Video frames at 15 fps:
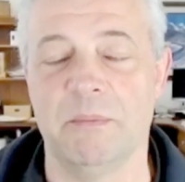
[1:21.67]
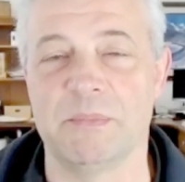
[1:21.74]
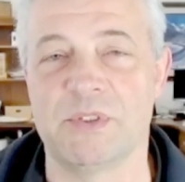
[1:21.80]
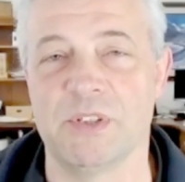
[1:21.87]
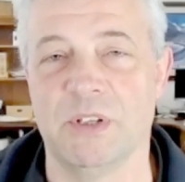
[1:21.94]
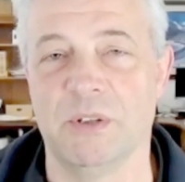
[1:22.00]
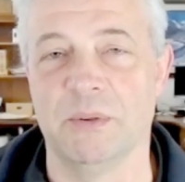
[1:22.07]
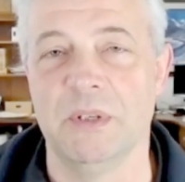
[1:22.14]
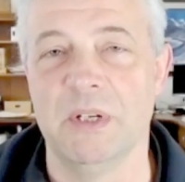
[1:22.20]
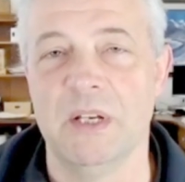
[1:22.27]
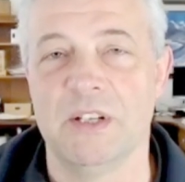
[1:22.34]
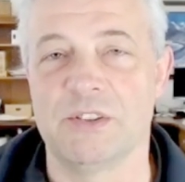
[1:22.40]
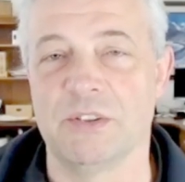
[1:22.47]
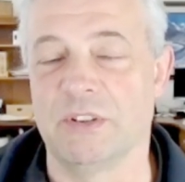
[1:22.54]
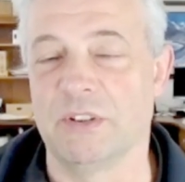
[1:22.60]
So
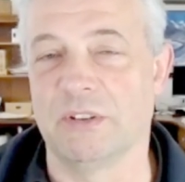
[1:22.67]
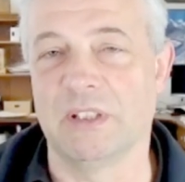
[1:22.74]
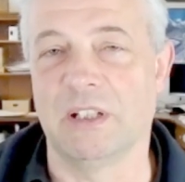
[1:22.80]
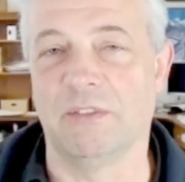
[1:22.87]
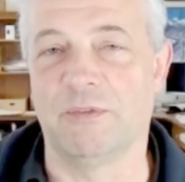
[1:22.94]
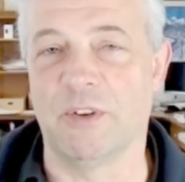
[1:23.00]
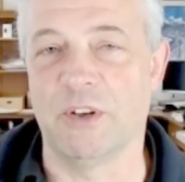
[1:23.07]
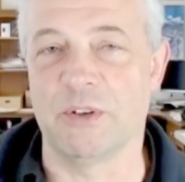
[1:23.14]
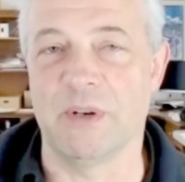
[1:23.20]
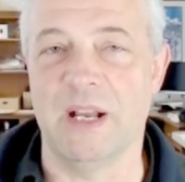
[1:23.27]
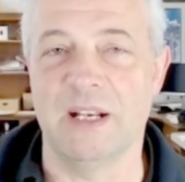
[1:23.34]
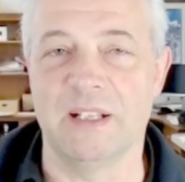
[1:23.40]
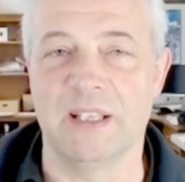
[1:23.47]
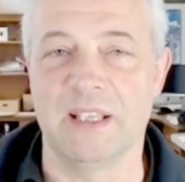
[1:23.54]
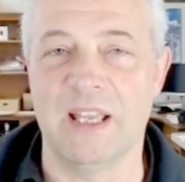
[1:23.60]
they're a little further ahead
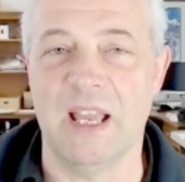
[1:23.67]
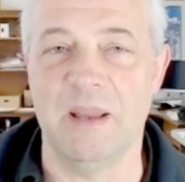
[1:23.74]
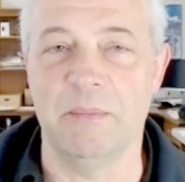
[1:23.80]
of the game.